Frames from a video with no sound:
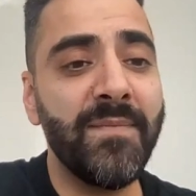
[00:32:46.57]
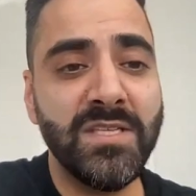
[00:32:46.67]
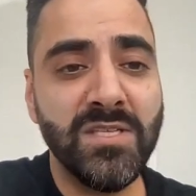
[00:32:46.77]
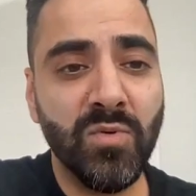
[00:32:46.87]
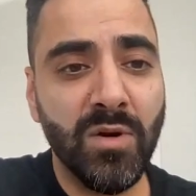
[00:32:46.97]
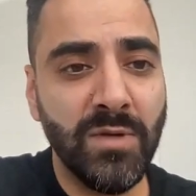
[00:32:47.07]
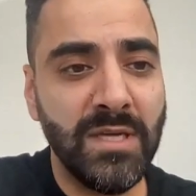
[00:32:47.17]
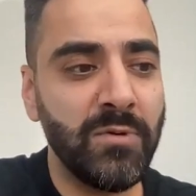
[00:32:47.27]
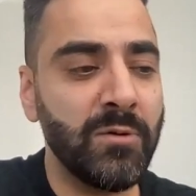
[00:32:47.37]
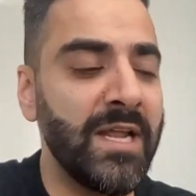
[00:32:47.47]
This is where
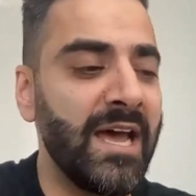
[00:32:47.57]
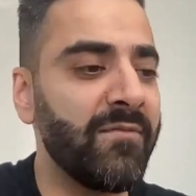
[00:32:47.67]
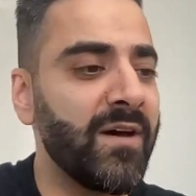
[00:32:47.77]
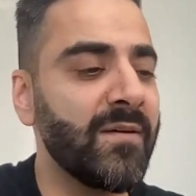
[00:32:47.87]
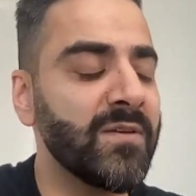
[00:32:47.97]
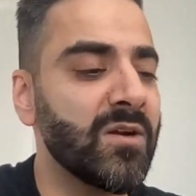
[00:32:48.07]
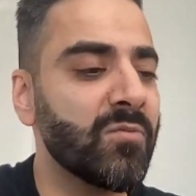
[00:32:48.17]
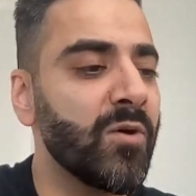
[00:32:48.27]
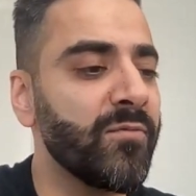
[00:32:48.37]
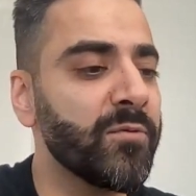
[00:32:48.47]
we would have a
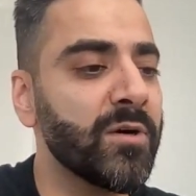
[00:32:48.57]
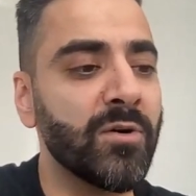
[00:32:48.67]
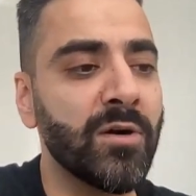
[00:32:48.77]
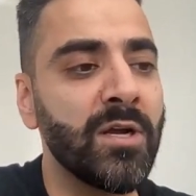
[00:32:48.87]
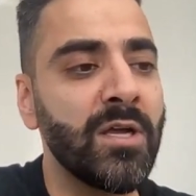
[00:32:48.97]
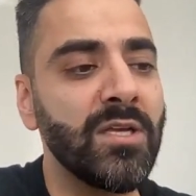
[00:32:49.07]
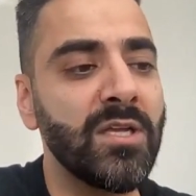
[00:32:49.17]
roll for it, or